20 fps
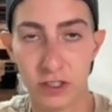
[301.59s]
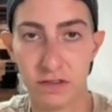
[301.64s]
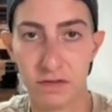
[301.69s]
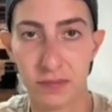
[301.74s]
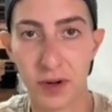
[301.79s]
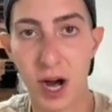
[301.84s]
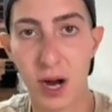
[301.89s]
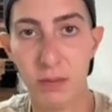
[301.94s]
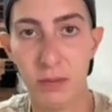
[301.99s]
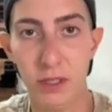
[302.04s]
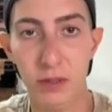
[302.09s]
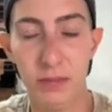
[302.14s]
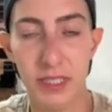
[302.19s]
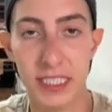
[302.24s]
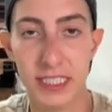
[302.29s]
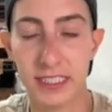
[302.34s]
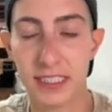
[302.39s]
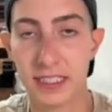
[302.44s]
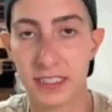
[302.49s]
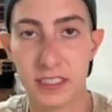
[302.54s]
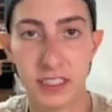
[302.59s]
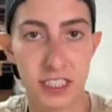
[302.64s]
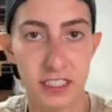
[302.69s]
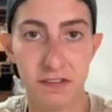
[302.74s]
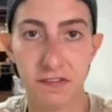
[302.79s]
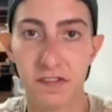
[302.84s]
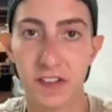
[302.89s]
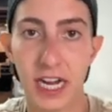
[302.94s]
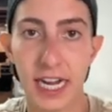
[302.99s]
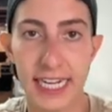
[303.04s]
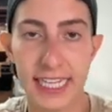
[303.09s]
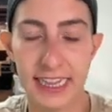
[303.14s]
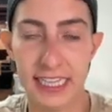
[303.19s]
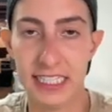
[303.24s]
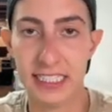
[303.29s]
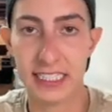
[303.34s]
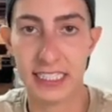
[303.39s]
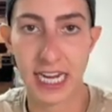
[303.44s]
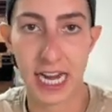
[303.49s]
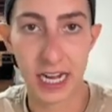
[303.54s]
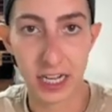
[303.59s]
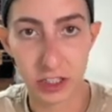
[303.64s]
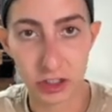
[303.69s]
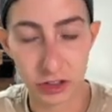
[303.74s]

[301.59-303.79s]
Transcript: of problem is define this data